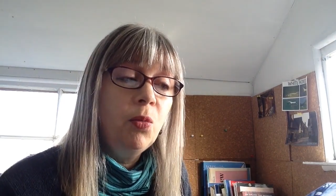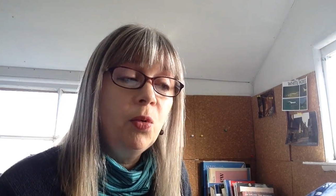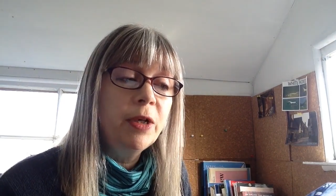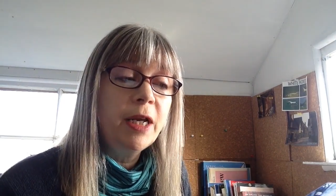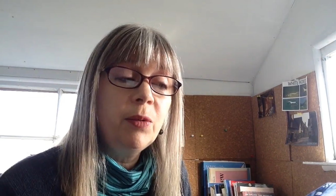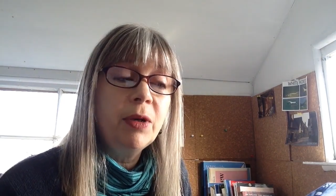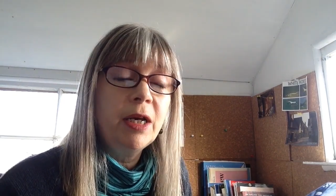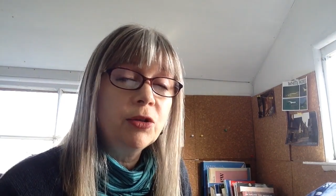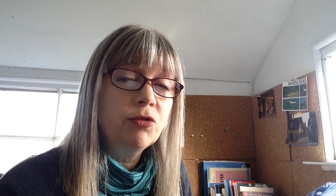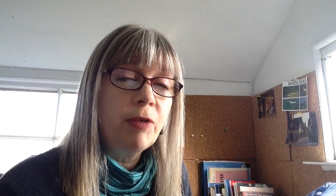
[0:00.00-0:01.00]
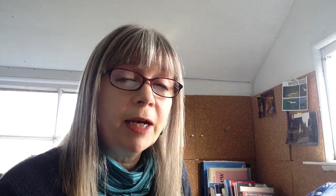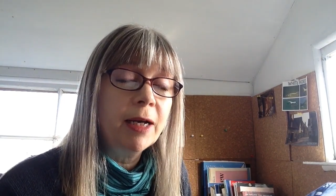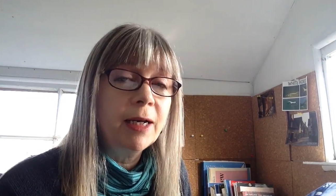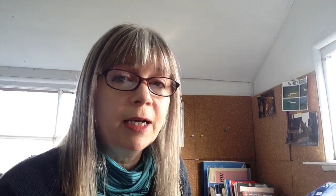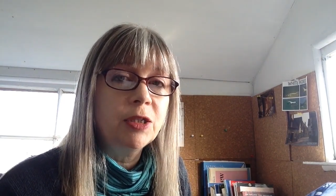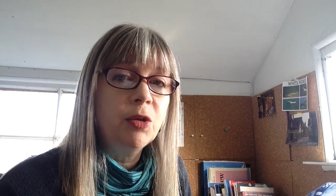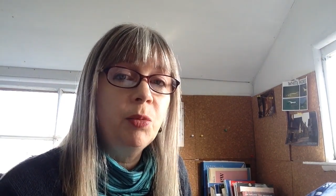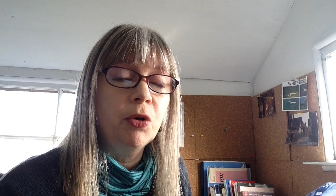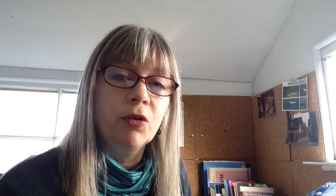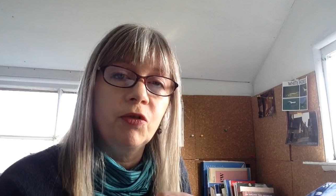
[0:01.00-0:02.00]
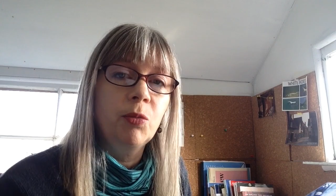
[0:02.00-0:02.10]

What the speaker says: Would anyone else recognise the book